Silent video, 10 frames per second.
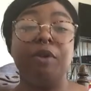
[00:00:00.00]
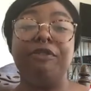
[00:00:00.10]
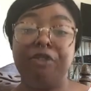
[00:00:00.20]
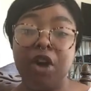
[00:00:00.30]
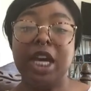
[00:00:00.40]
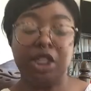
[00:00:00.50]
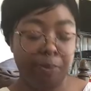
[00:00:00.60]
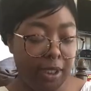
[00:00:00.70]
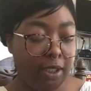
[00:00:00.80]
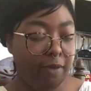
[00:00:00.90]
a fresh
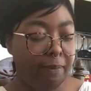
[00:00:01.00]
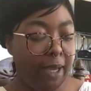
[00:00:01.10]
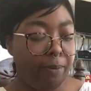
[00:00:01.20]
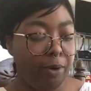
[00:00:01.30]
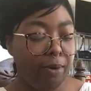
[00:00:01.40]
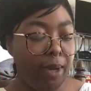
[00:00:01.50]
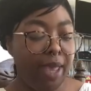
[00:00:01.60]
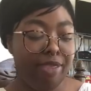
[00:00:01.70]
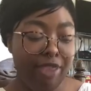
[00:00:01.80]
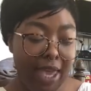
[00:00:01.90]
piece of paper.
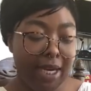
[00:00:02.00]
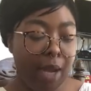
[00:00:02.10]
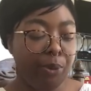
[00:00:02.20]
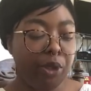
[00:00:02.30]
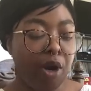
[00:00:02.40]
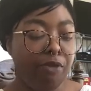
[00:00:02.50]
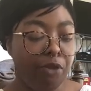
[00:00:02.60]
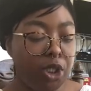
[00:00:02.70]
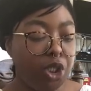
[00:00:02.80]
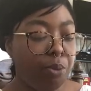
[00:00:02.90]
And then I put our
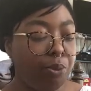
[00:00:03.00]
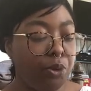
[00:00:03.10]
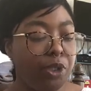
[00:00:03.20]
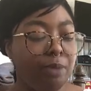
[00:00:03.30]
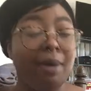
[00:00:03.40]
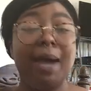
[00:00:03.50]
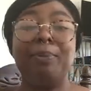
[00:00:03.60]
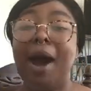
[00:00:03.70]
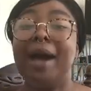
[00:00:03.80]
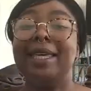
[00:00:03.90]
friendship rules in my
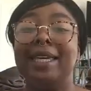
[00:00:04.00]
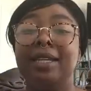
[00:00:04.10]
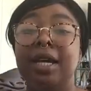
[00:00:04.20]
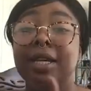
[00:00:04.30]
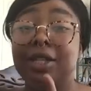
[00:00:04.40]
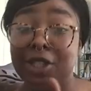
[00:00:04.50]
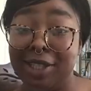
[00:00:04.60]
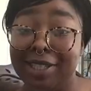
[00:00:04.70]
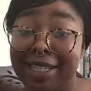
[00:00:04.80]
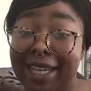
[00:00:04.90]
pocket, just in